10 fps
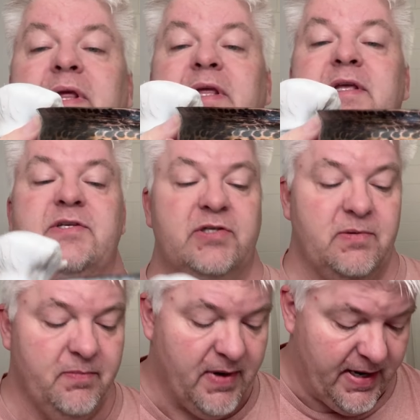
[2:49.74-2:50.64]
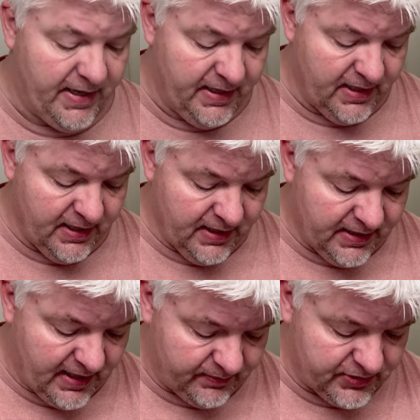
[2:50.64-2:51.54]
is my
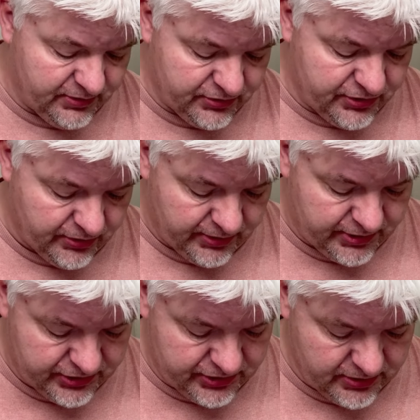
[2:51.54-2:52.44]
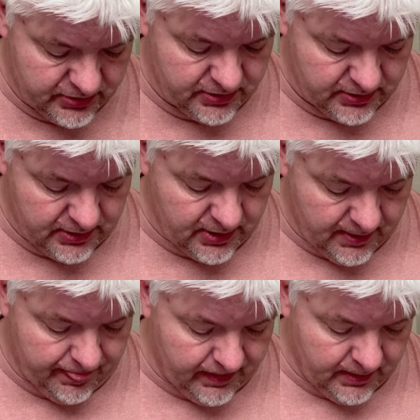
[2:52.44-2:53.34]
Captain's Choice
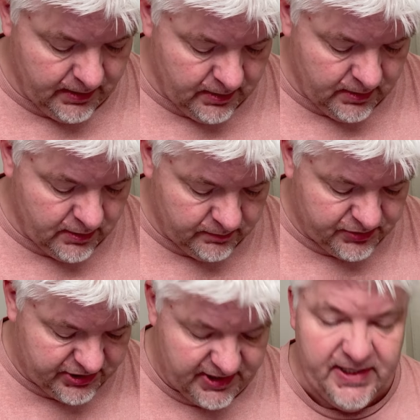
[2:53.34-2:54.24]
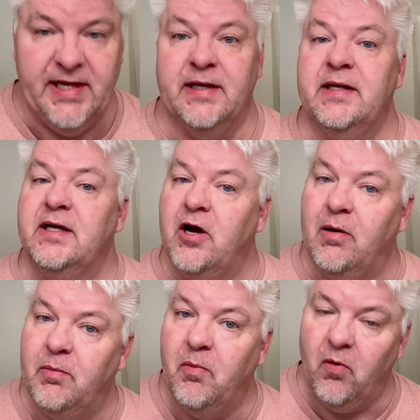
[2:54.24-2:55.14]
Obsidian Copper
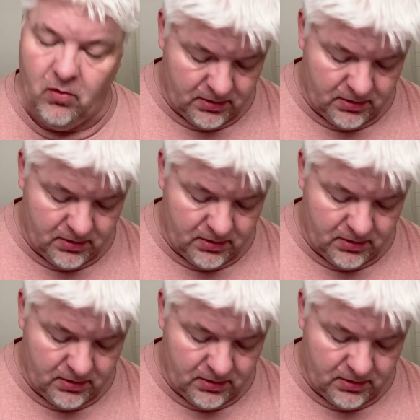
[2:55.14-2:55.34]
Ball.